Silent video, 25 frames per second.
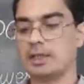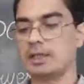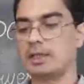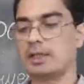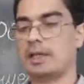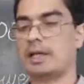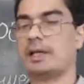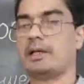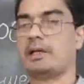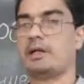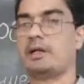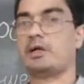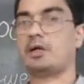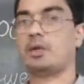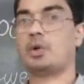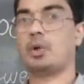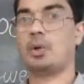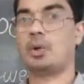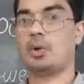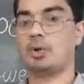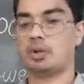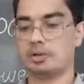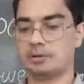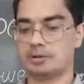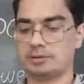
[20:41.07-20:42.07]
like
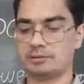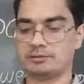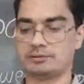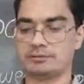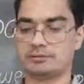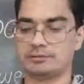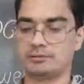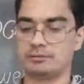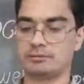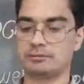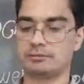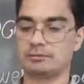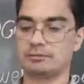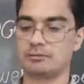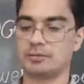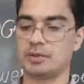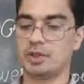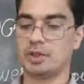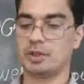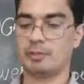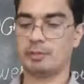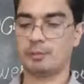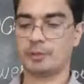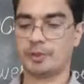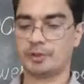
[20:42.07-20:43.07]
coal,
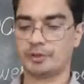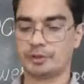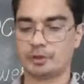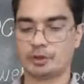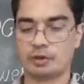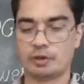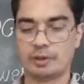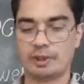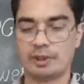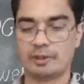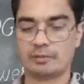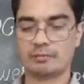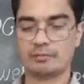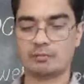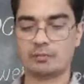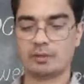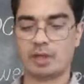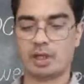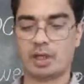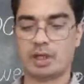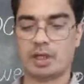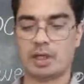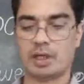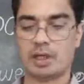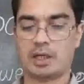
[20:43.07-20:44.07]

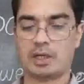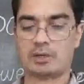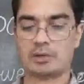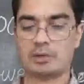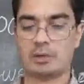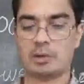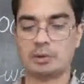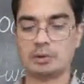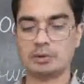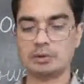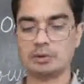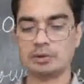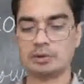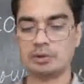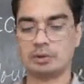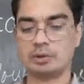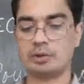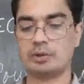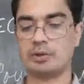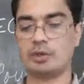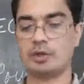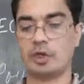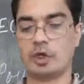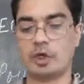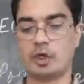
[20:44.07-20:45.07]
petroleum are
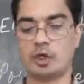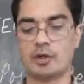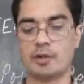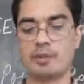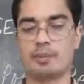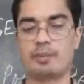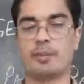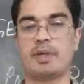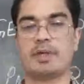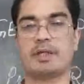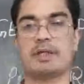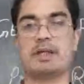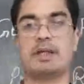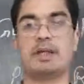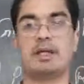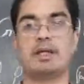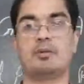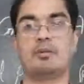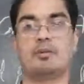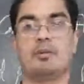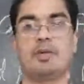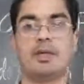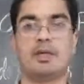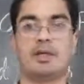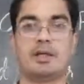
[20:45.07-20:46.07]
also
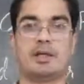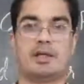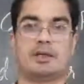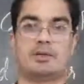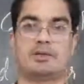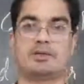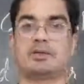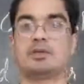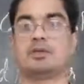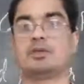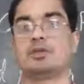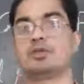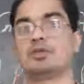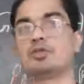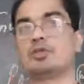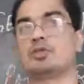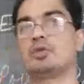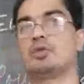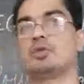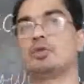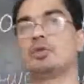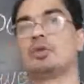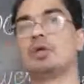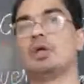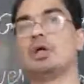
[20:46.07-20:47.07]
non-metallic minerals.
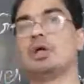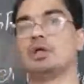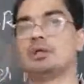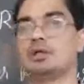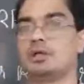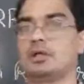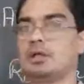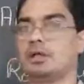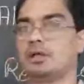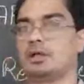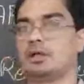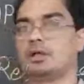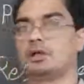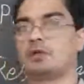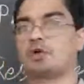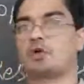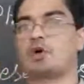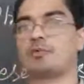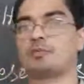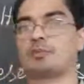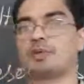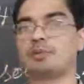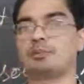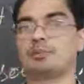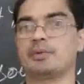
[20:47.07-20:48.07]
So the
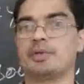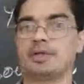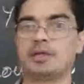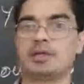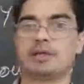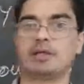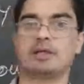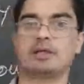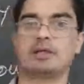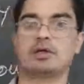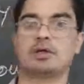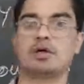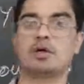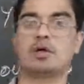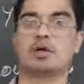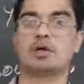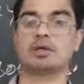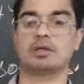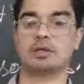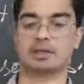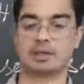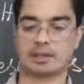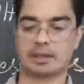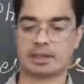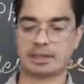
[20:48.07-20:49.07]
common mineral
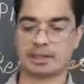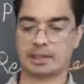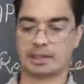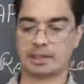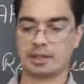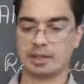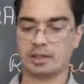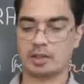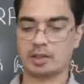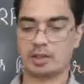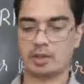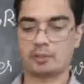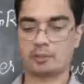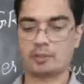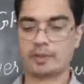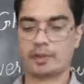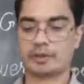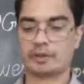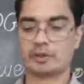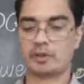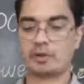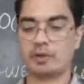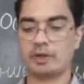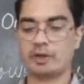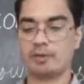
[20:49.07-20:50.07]
coal like
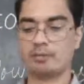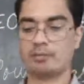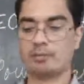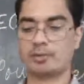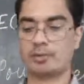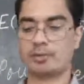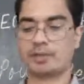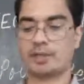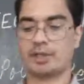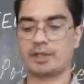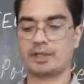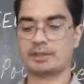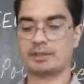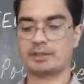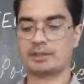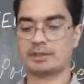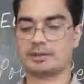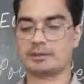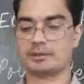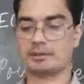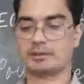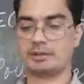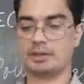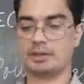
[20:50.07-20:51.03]
petroleum products